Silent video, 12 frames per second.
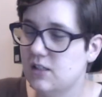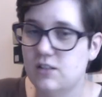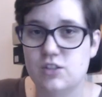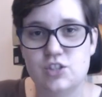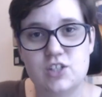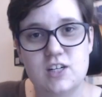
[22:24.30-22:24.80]

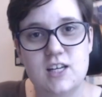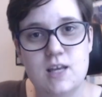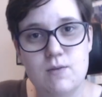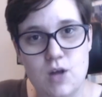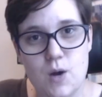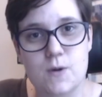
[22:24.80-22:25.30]
Just gonna
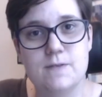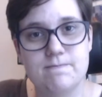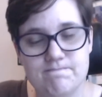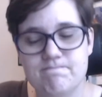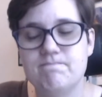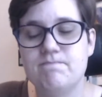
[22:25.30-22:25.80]
keep going.
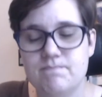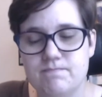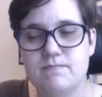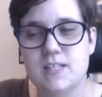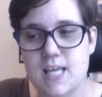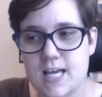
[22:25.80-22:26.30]

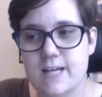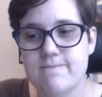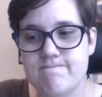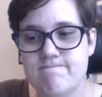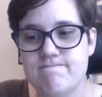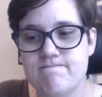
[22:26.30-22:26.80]
Yeah.
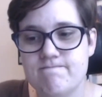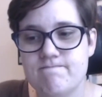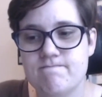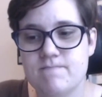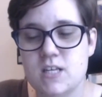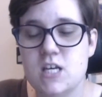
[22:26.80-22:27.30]

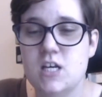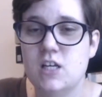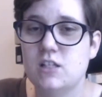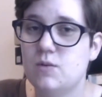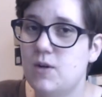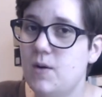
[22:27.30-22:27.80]

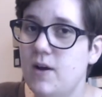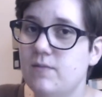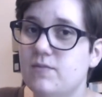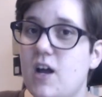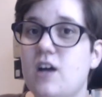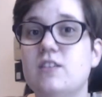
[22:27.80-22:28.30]
So anyway,
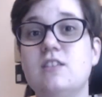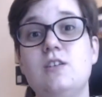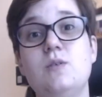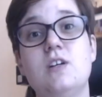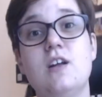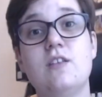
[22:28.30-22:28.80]
I'll see
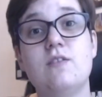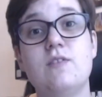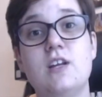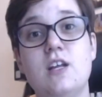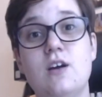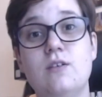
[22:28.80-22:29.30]
you in another
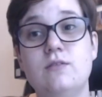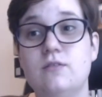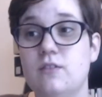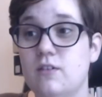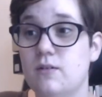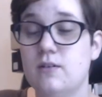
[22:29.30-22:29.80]
video
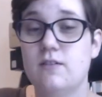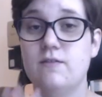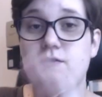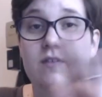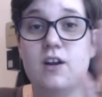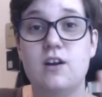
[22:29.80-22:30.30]

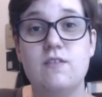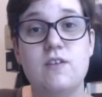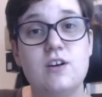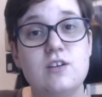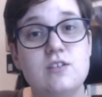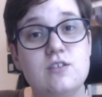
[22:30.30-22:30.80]
very,
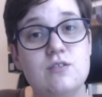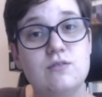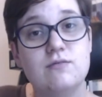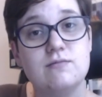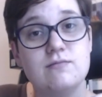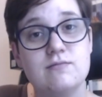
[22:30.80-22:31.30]
very
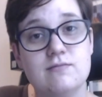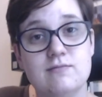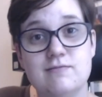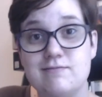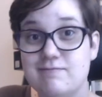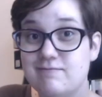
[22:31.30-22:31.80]
soon.
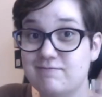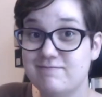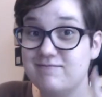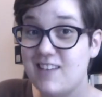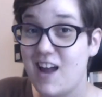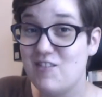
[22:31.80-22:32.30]

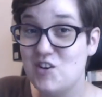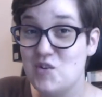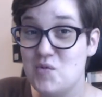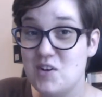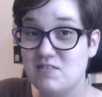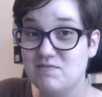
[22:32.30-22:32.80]
Have a good
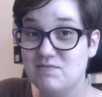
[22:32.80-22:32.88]
one.